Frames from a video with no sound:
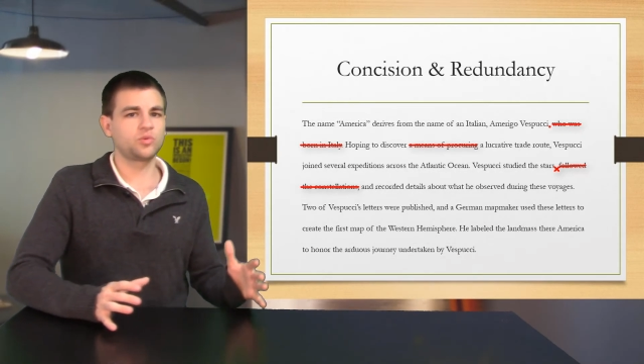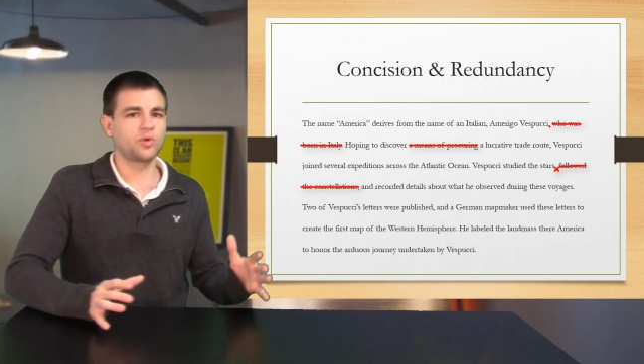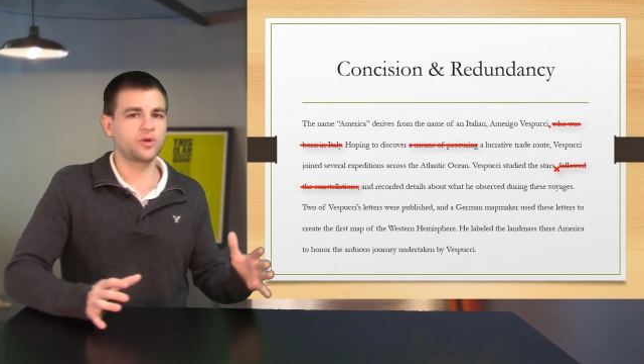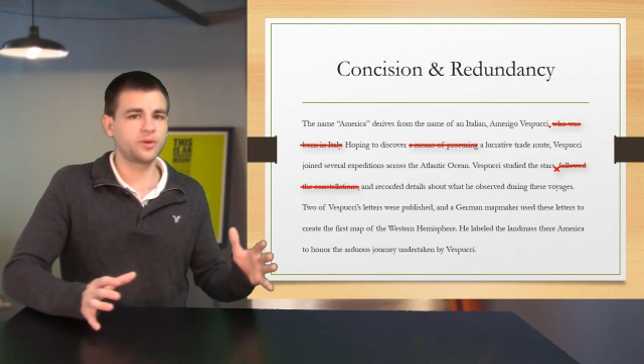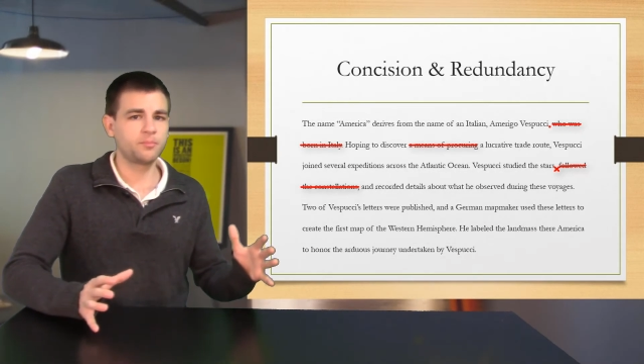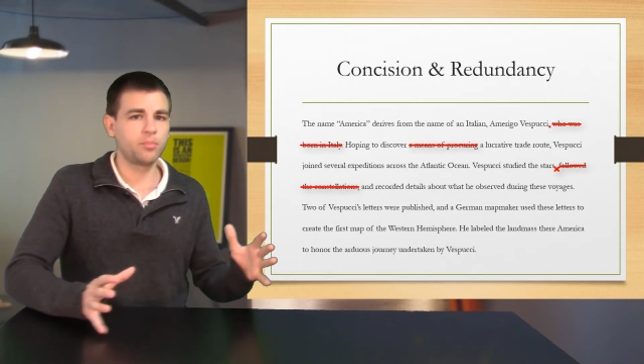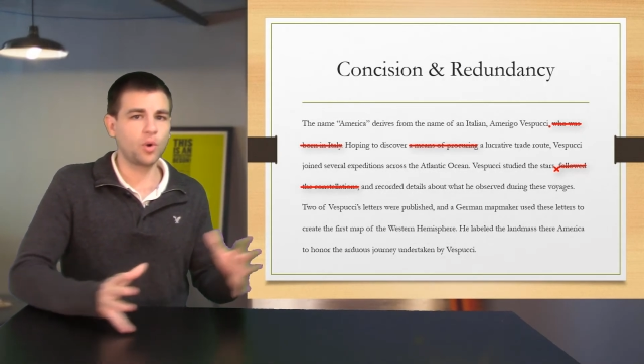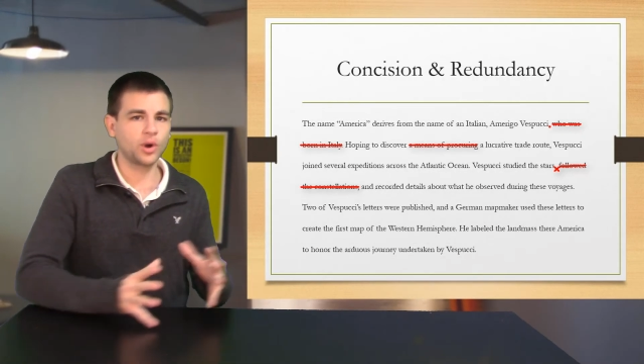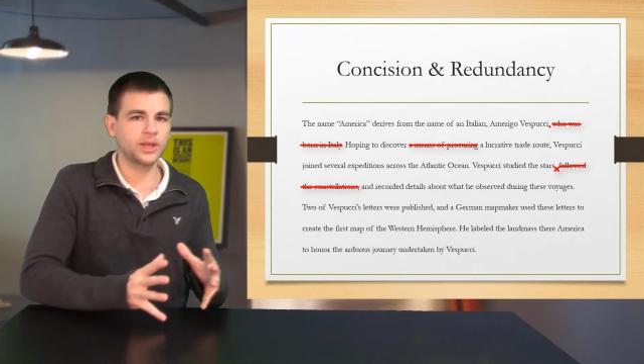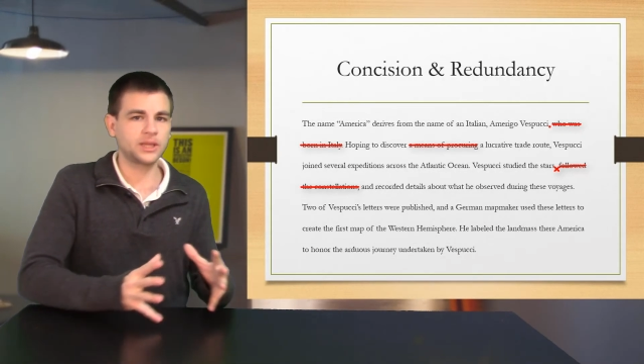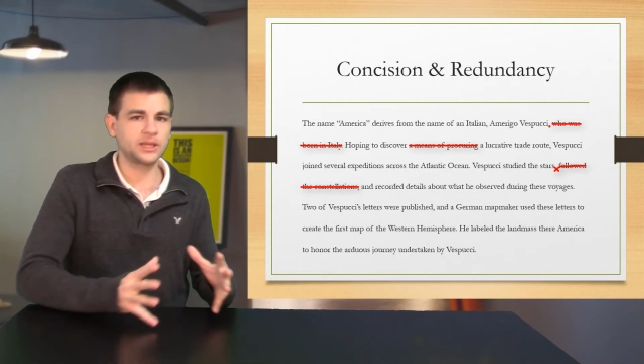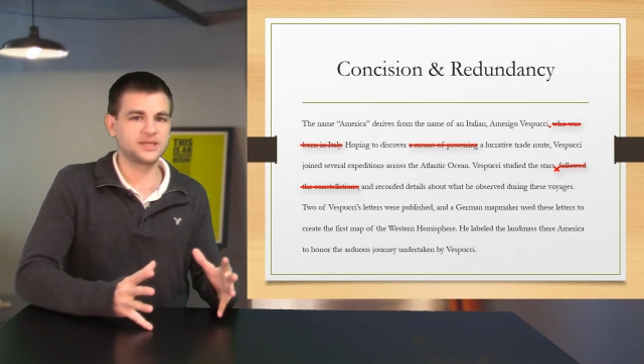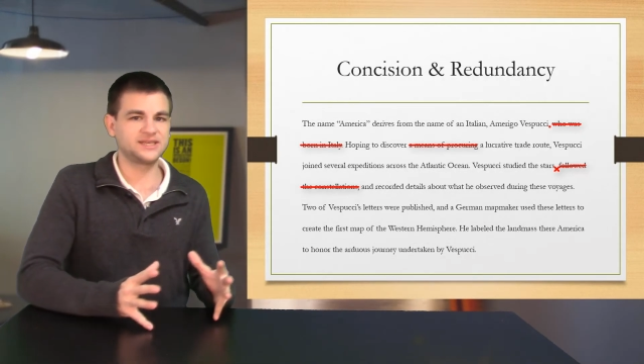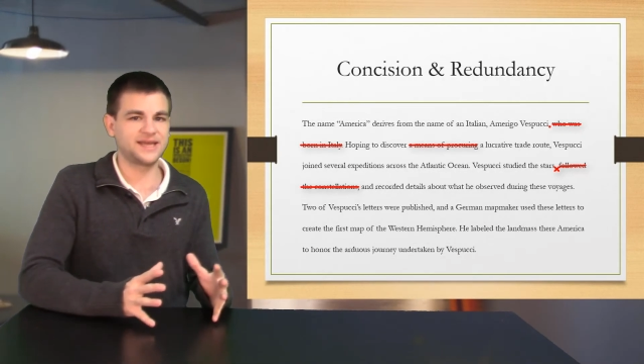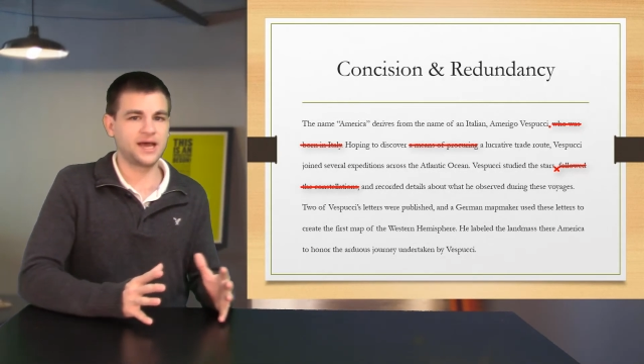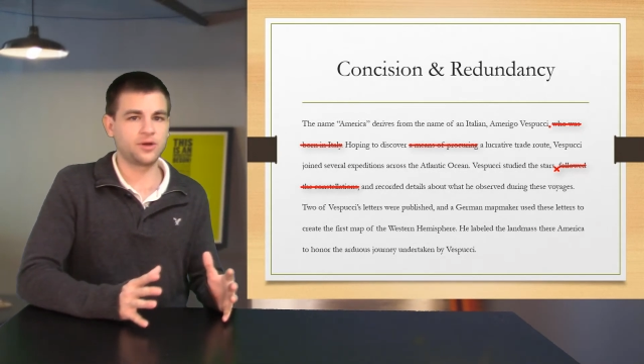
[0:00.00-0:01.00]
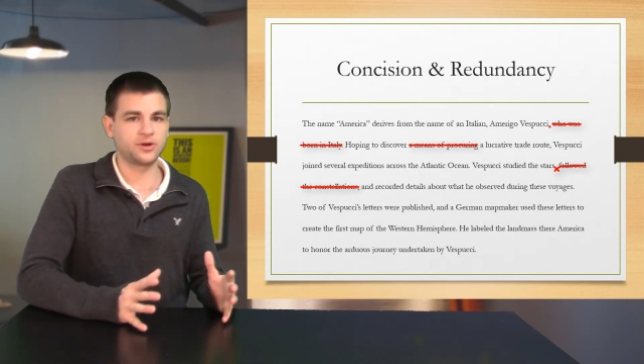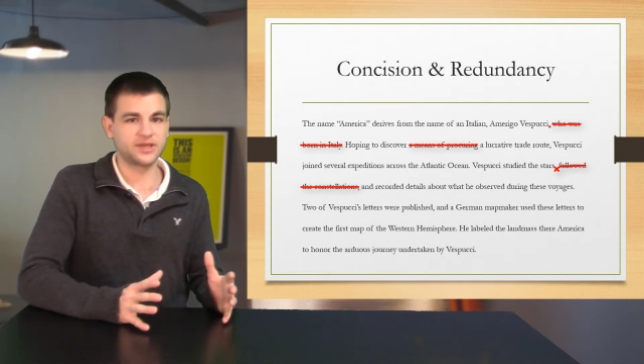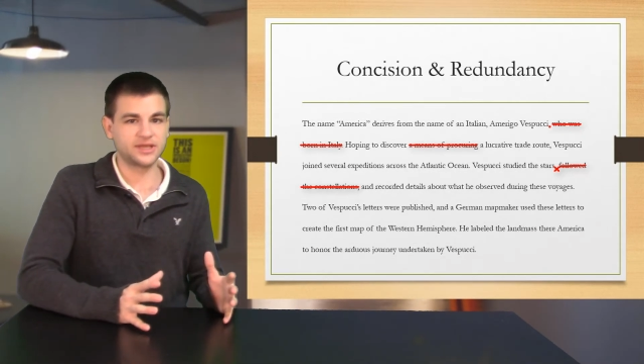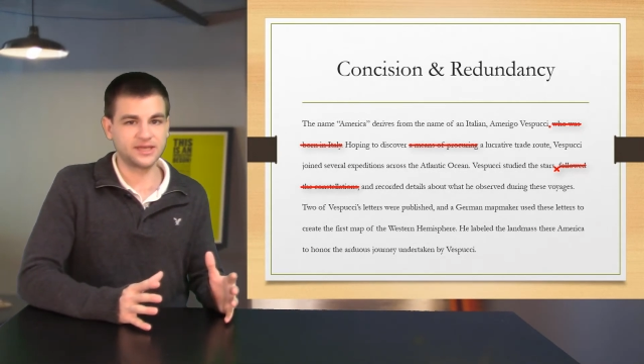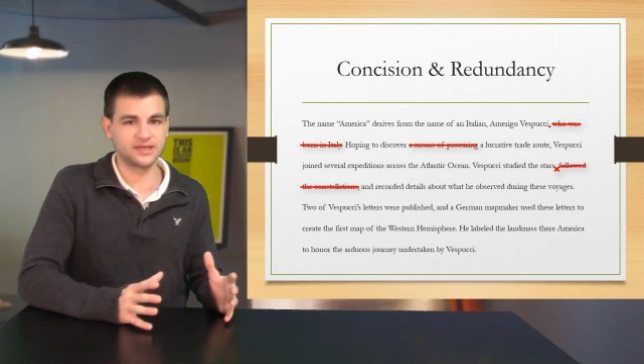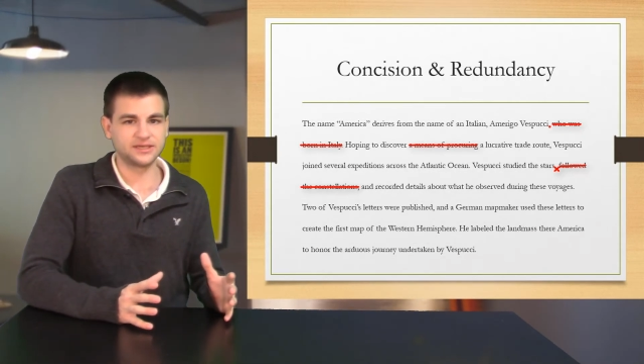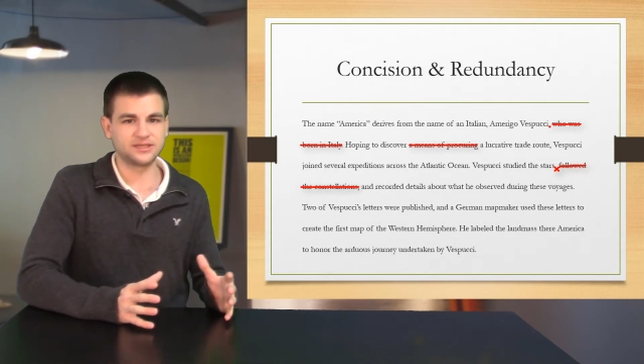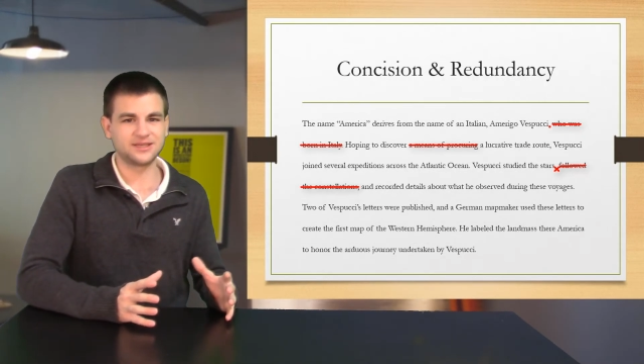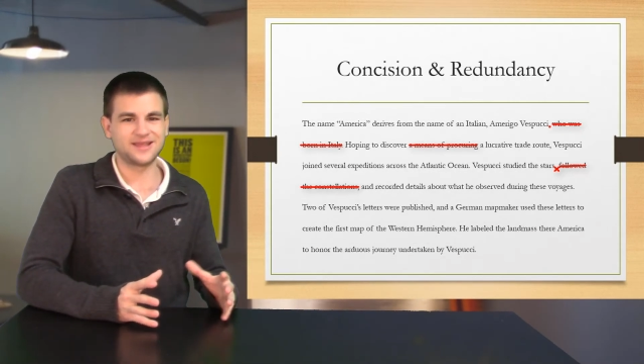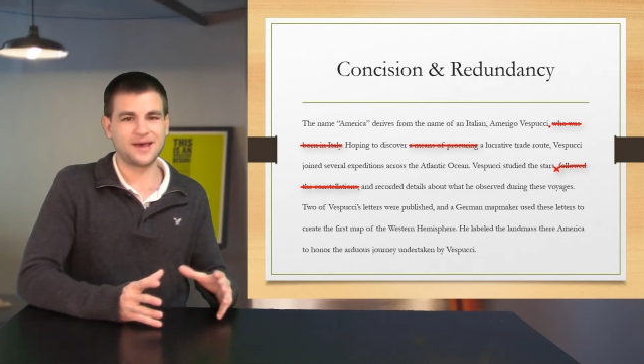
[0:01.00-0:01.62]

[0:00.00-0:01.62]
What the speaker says: want to boil it down again to